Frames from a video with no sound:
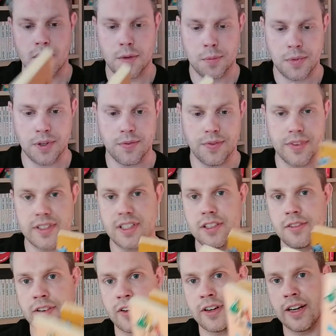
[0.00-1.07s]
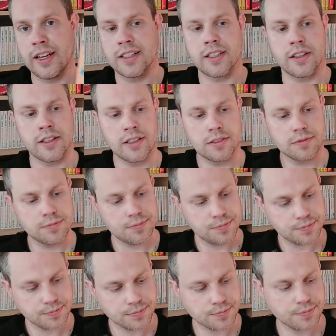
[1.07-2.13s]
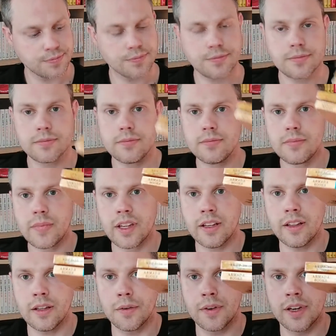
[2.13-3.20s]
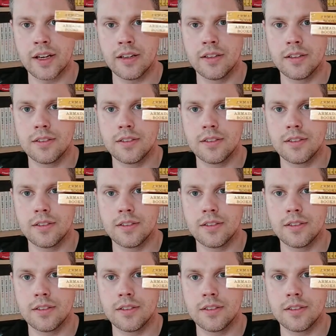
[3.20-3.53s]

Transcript: but still very nice, I think. There we are.